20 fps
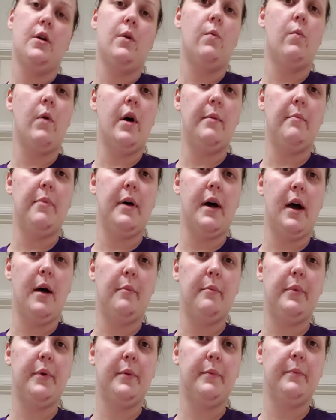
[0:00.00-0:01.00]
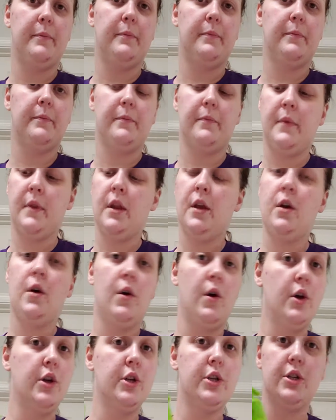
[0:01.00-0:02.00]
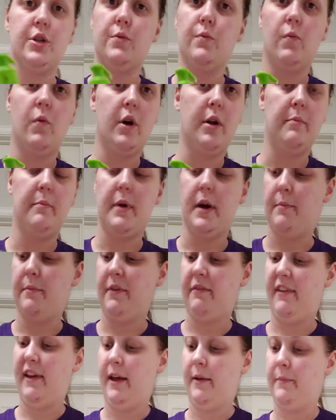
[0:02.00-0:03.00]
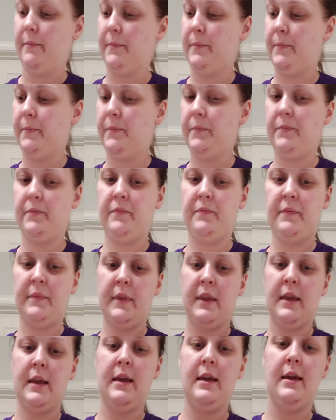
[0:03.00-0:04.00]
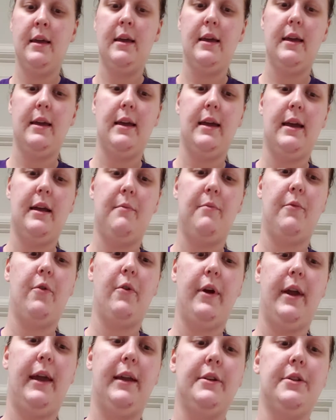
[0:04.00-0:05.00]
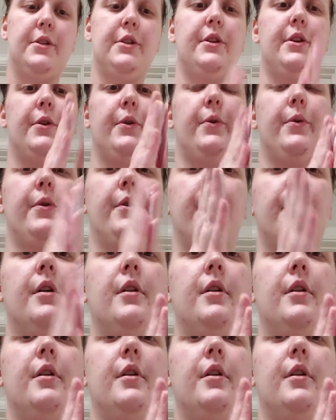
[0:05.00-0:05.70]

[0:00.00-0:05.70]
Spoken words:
1 pump. Just 1 pump of it. And I'm going to